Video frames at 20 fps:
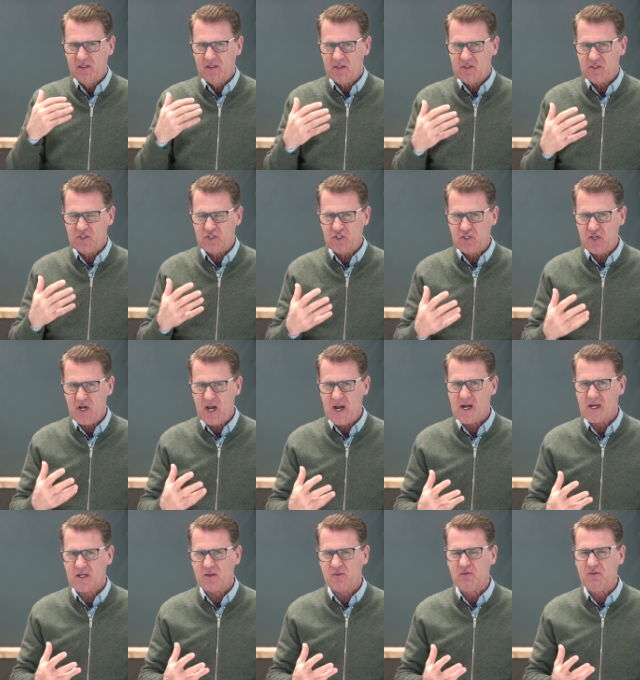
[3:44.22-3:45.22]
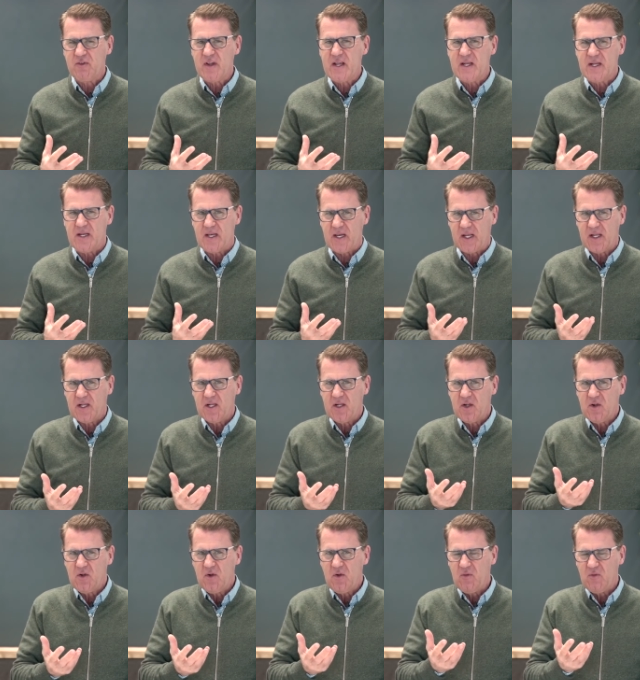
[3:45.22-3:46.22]
shared
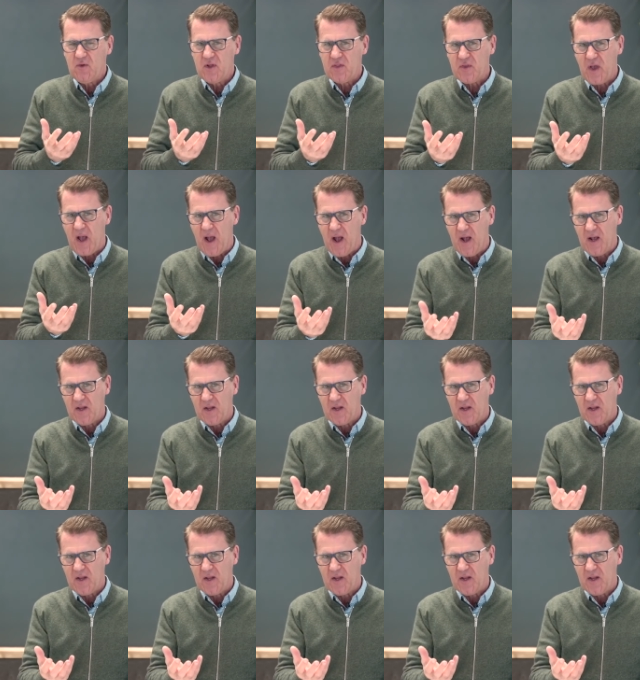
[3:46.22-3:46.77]
feeling with